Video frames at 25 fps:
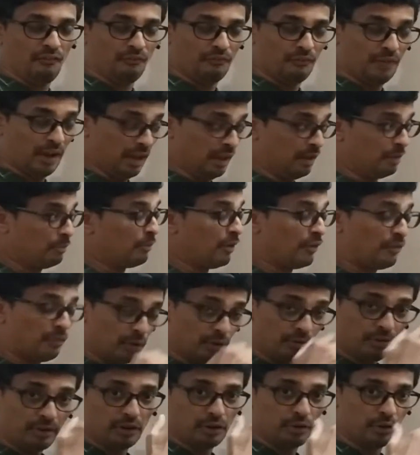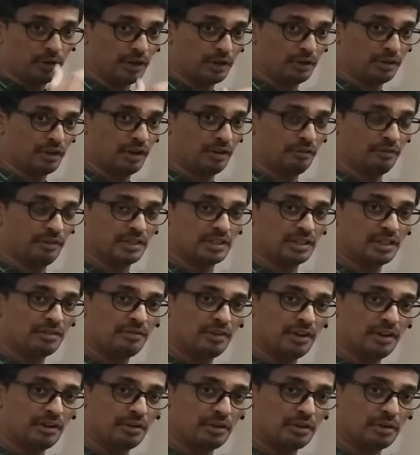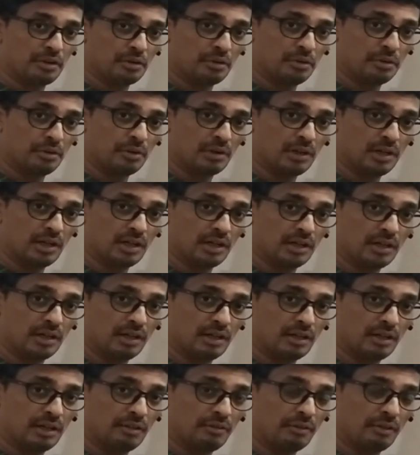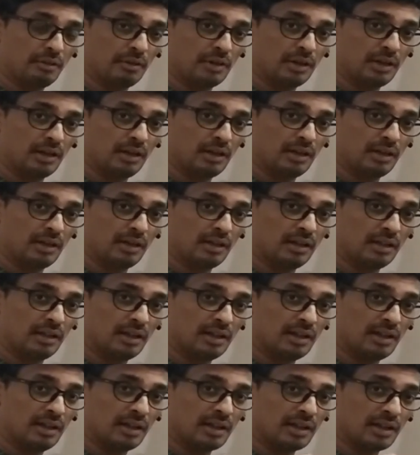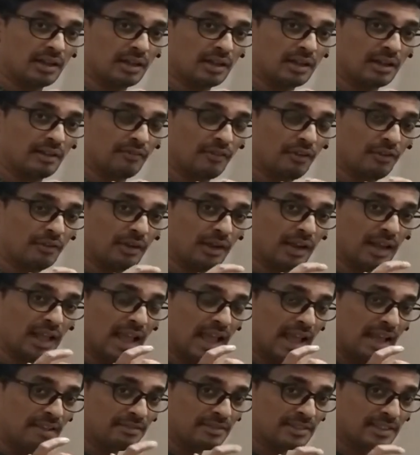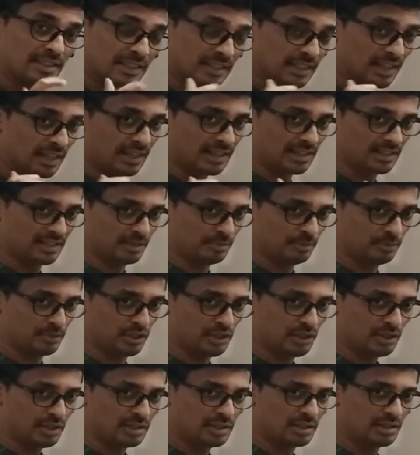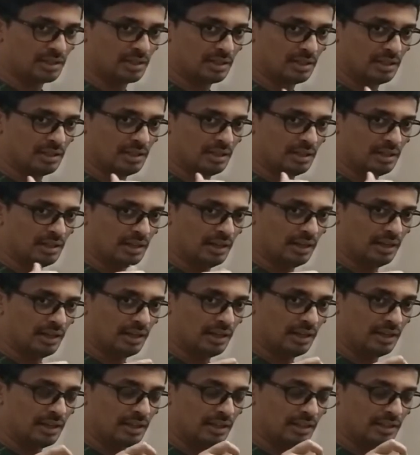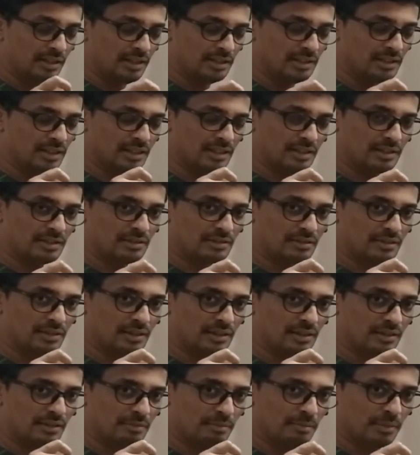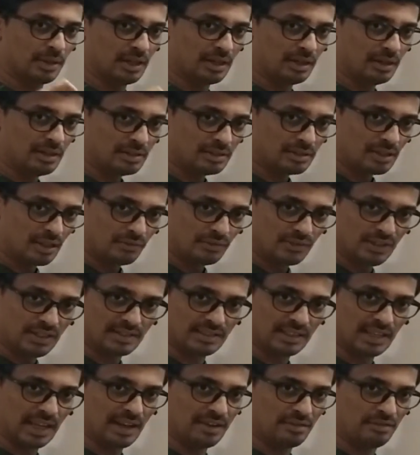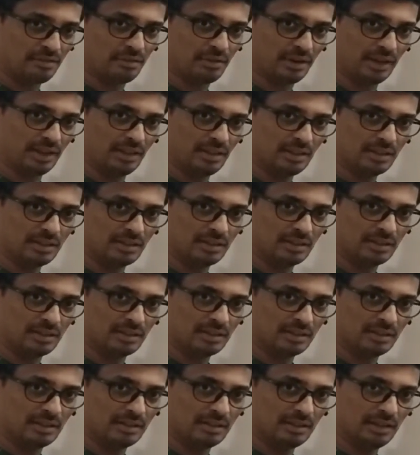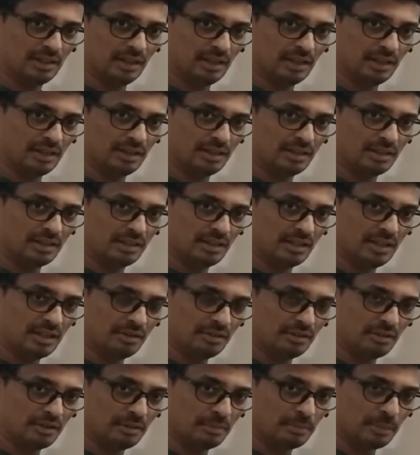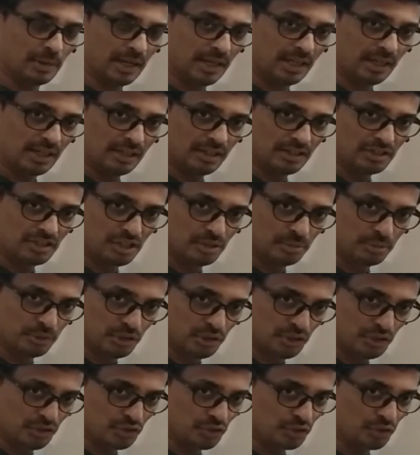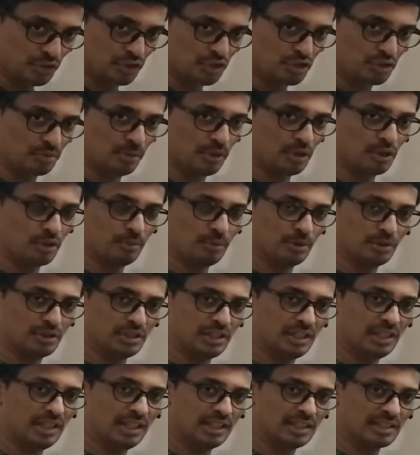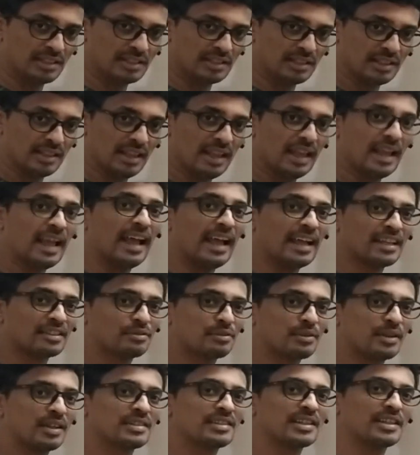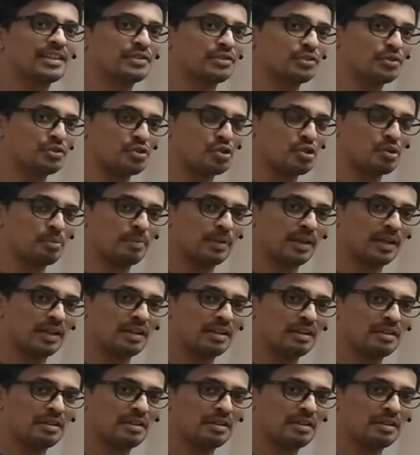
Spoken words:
But before we are going into derivation, we have to we will have certain assumptions, and this is because of the scattering, and the particle distribution is going to be homogeneous as well as isotropic.